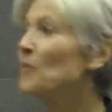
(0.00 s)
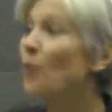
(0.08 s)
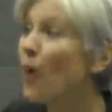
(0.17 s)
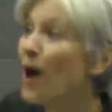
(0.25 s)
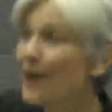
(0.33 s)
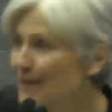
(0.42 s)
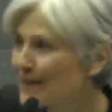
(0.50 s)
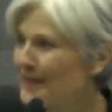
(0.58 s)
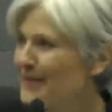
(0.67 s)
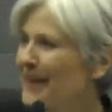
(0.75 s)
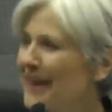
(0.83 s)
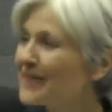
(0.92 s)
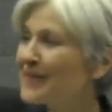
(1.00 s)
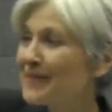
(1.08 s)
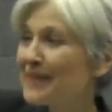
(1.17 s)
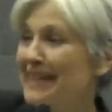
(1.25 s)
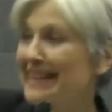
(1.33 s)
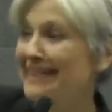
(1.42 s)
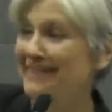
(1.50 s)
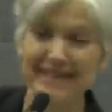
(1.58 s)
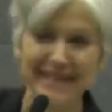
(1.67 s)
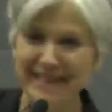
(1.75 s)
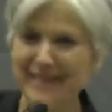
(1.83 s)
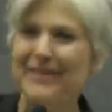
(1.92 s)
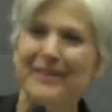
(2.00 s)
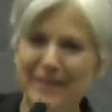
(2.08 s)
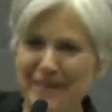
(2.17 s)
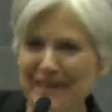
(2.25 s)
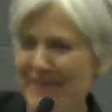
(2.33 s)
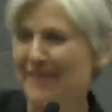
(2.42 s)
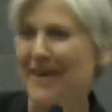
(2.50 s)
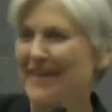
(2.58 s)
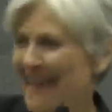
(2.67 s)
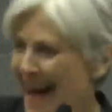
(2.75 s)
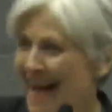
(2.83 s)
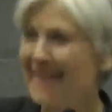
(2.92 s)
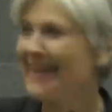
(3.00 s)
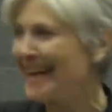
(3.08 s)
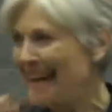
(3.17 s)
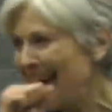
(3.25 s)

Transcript: Water would be really cool about now.